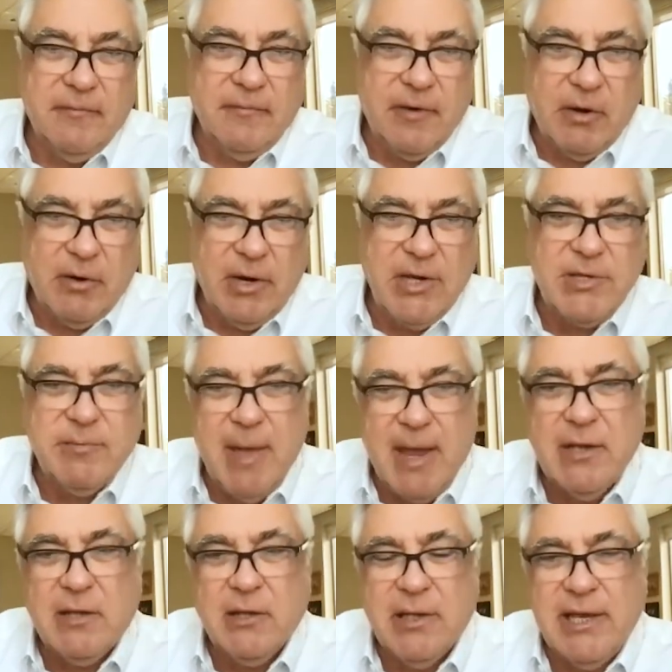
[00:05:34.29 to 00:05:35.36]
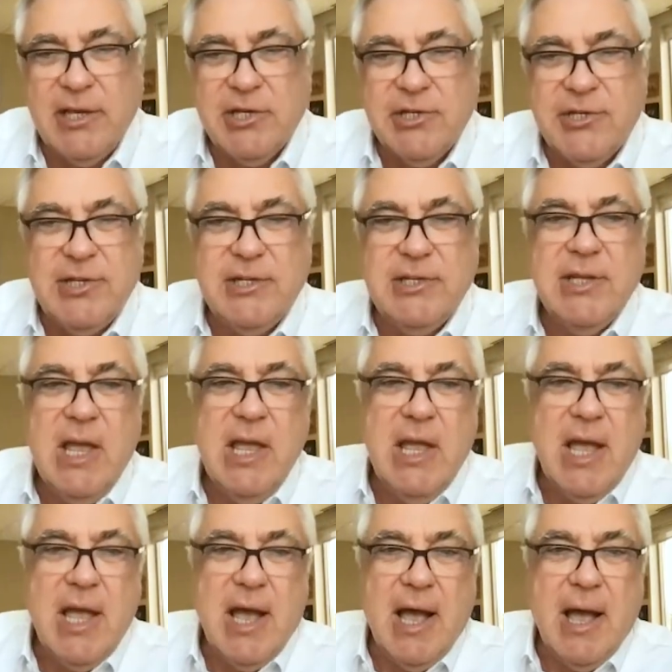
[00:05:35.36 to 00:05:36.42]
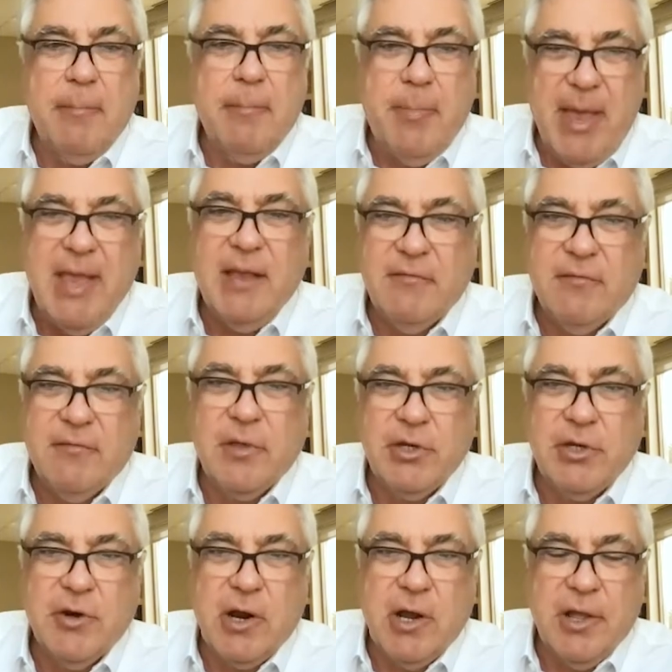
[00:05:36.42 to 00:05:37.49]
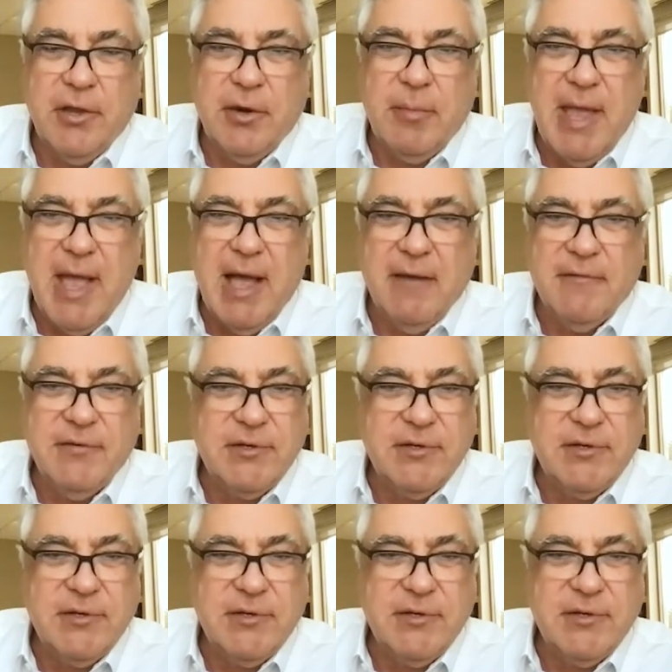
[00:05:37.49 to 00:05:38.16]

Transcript: various medical agencies uh, paying for the drug on their behalf.